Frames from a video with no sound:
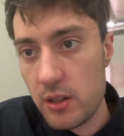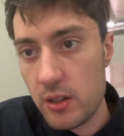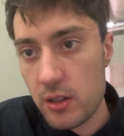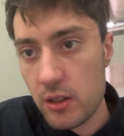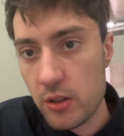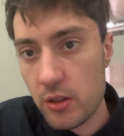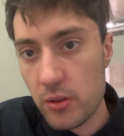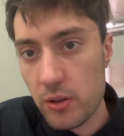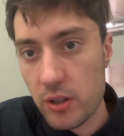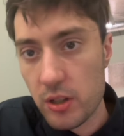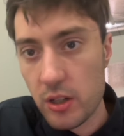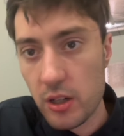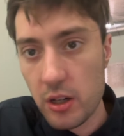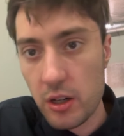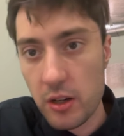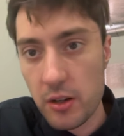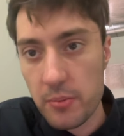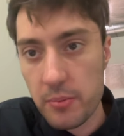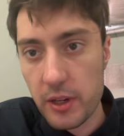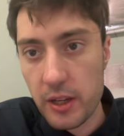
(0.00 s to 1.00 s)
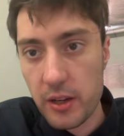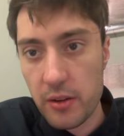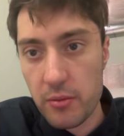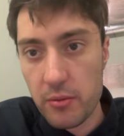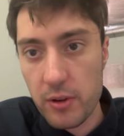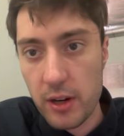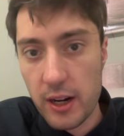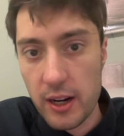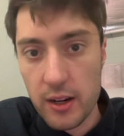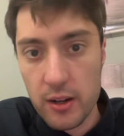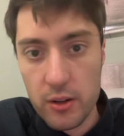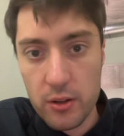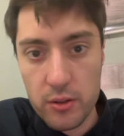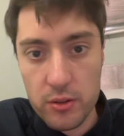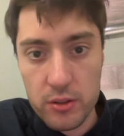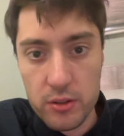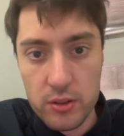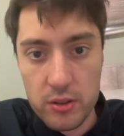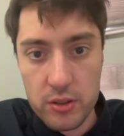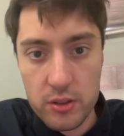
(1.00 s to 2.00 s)
to company
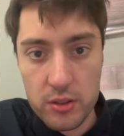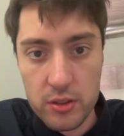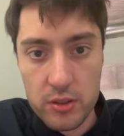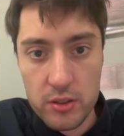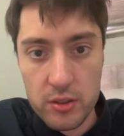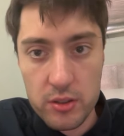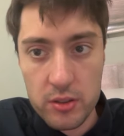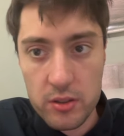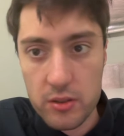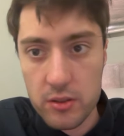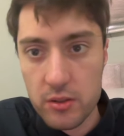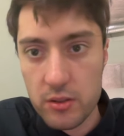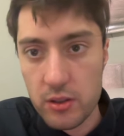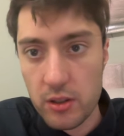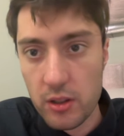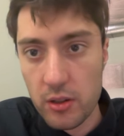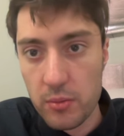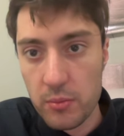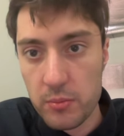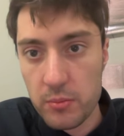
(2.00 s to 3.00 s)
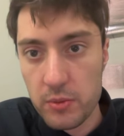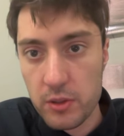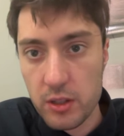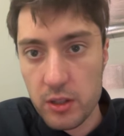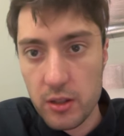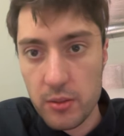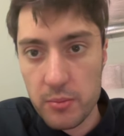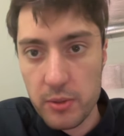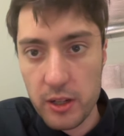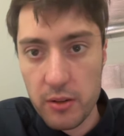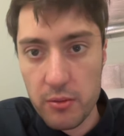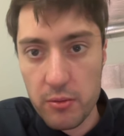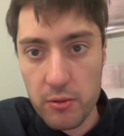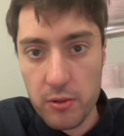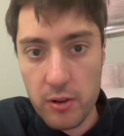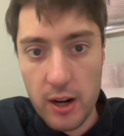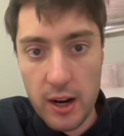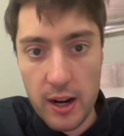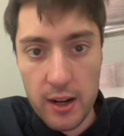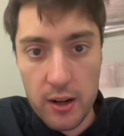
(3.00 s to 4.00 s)
routes. No, company
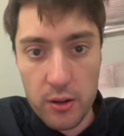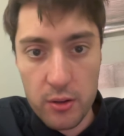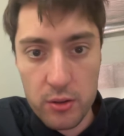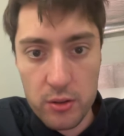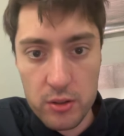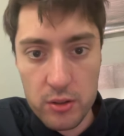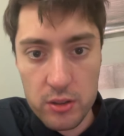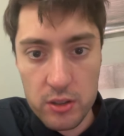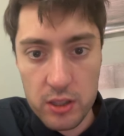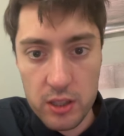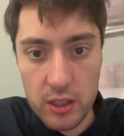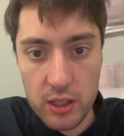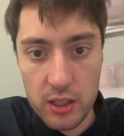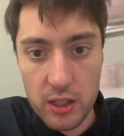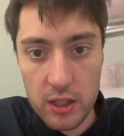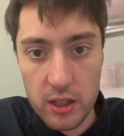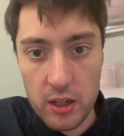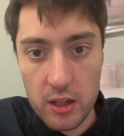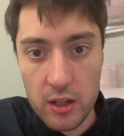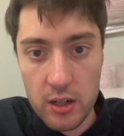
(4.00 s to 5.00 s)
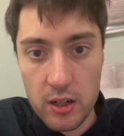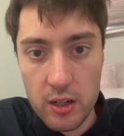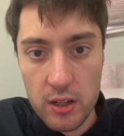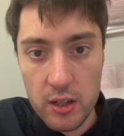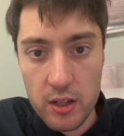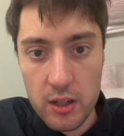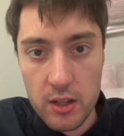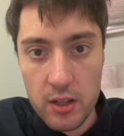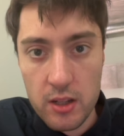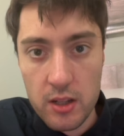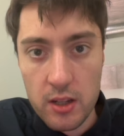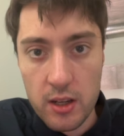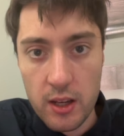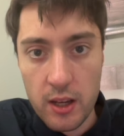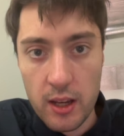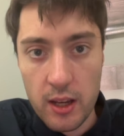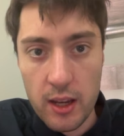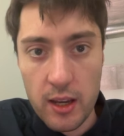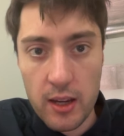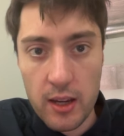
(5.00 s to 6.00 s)
routes here.
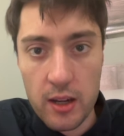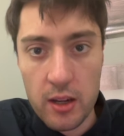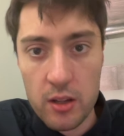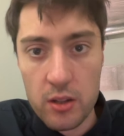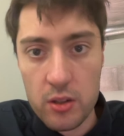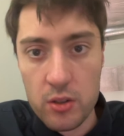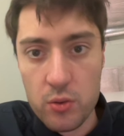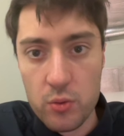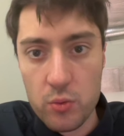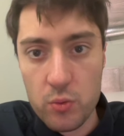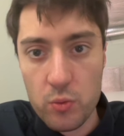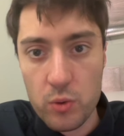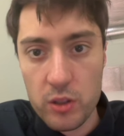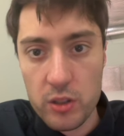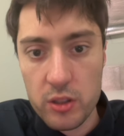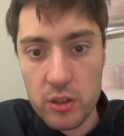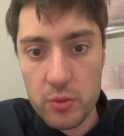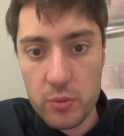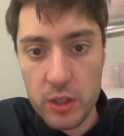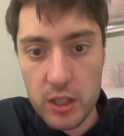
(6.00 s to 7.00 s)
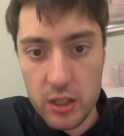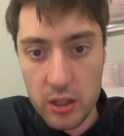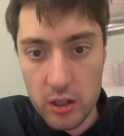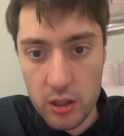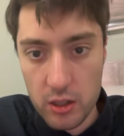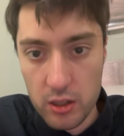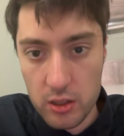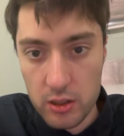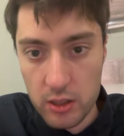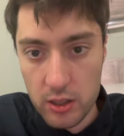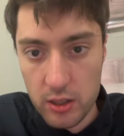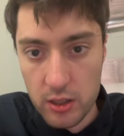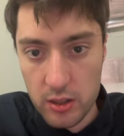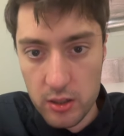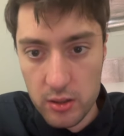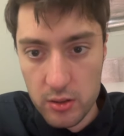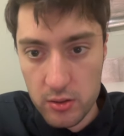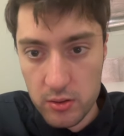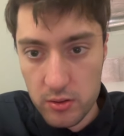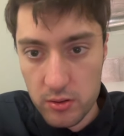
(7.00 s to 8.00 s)
And what did we call it?
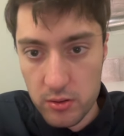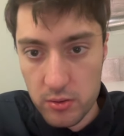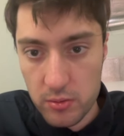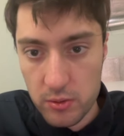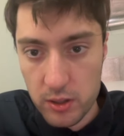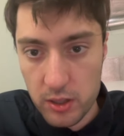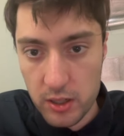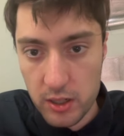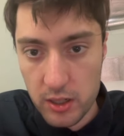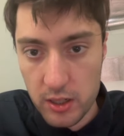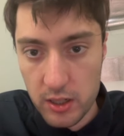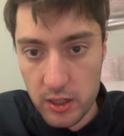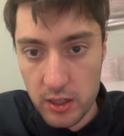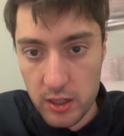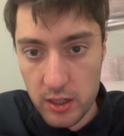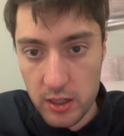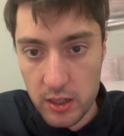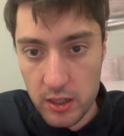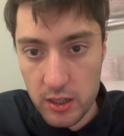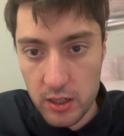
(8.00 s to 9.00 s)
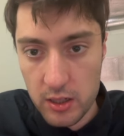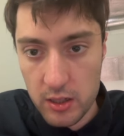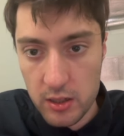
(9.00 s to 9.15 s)
We wanted